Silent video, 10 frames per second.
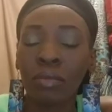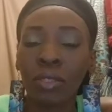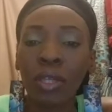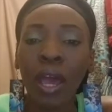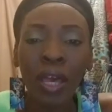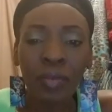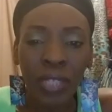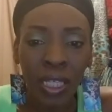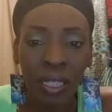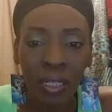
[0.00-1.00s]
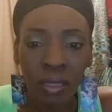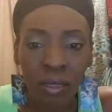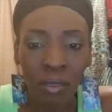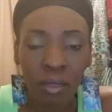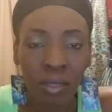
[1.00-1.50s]
do y'all have
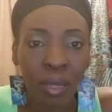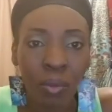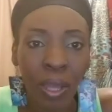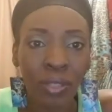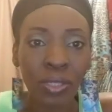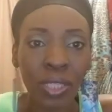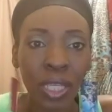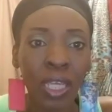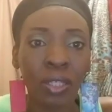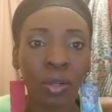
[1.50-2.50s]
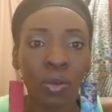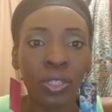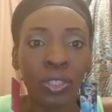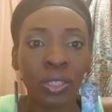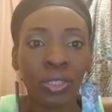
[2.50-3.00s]
kids? Is that why you staying, or
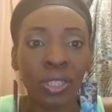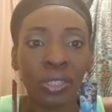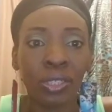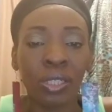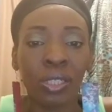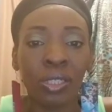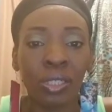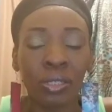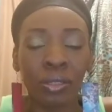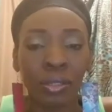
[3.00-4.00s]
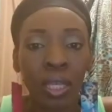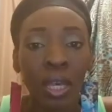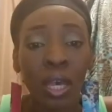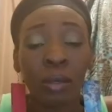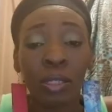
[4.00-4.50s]
is it just the 10 years?
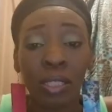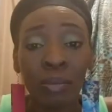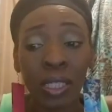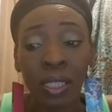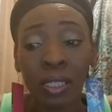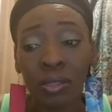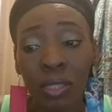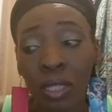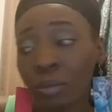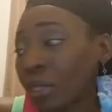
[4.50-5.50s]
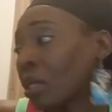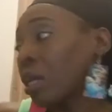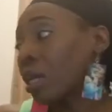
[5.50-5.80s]
Cause I'm telling you something.